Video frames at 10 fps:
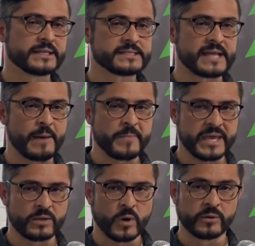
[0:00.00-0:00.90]
What does that
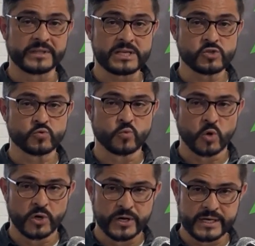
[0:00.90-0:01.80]
mean? Well, this
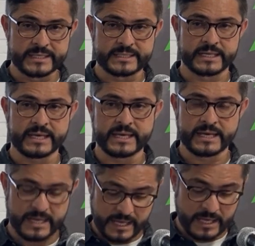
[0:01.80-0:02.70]
word
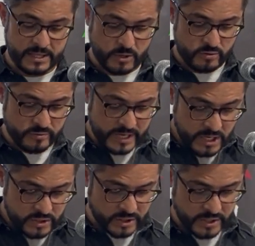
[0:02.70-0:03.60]
here in the
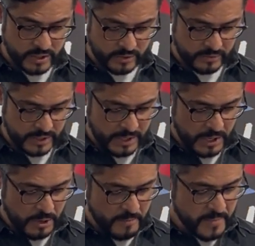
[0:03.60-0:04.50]
original
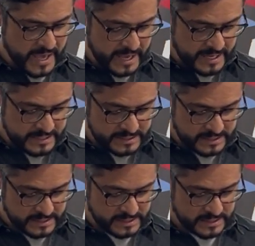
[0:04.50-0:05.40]

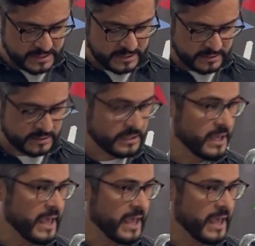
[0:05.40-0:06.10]
means